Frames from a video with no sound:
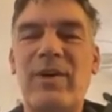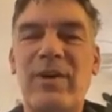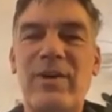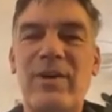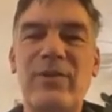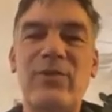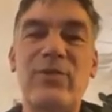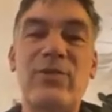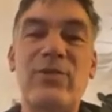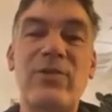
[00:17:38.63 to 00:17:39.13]

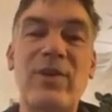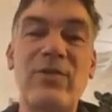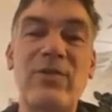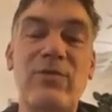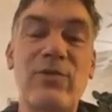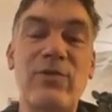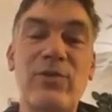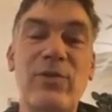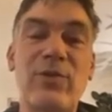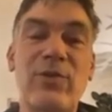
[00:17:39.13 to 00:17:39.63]
are
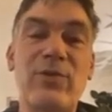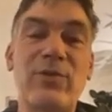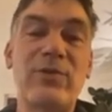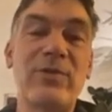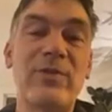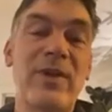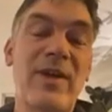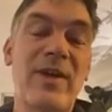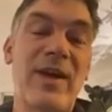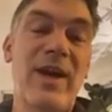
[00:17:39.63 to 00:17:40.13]
successful so
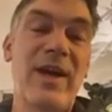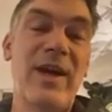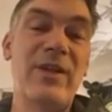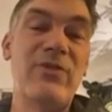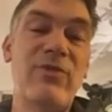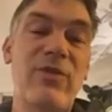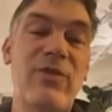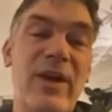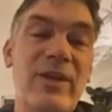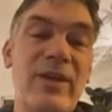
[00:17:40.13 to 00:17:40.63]
i
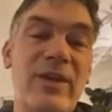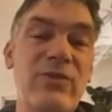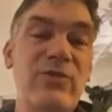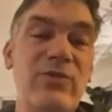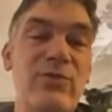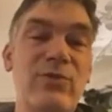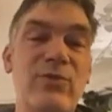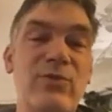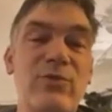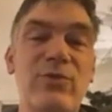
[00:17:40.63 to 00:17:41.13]
try
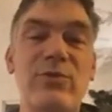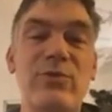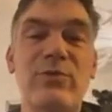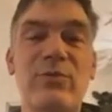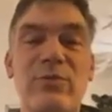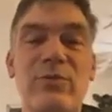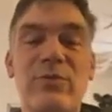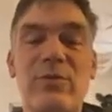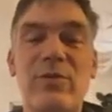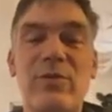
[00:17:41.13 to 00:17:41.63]
to
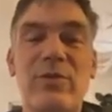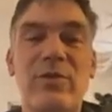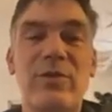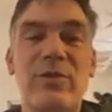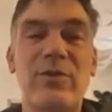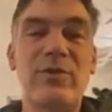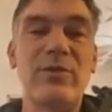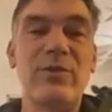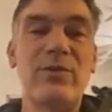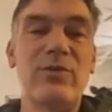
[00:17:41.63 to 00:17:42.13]

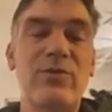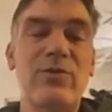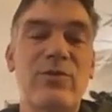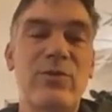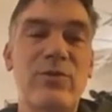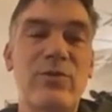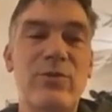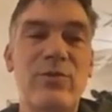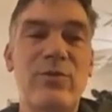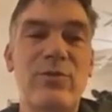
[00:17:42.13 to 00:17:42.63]

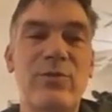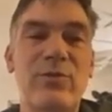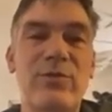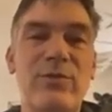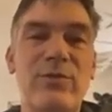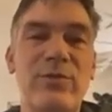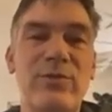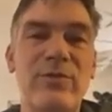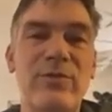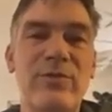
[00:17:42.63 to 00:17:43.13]

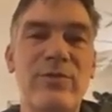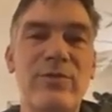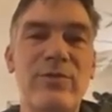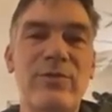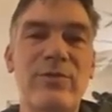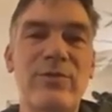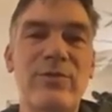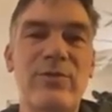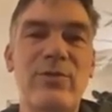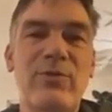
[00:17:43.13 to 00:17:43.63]
to
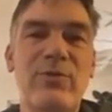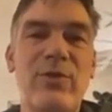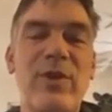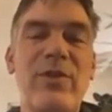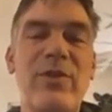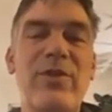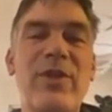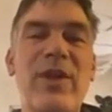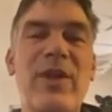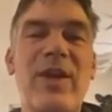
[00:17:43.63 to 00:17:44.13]
to
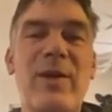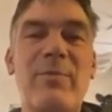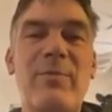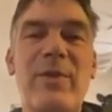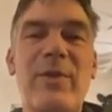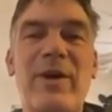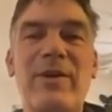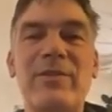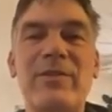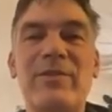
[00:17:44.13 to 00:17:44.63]
really think
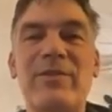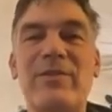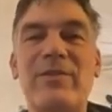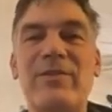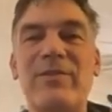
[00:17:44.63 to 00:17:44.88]
about